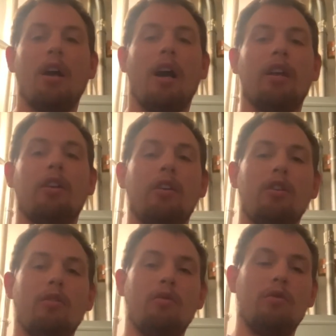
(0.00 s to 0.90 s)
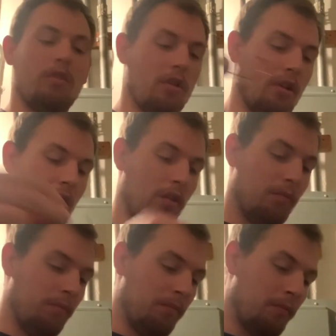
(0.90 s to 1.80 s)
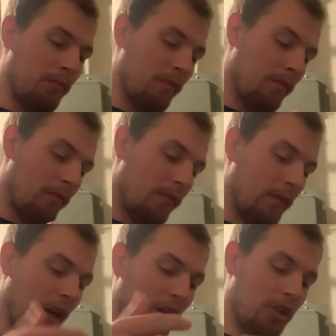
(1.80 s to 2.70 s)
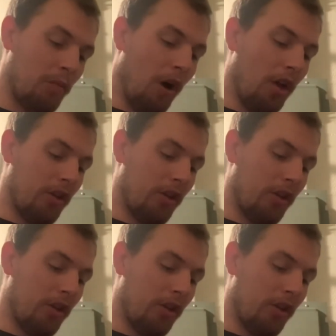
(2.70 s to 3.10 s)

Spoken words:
I could use a smaller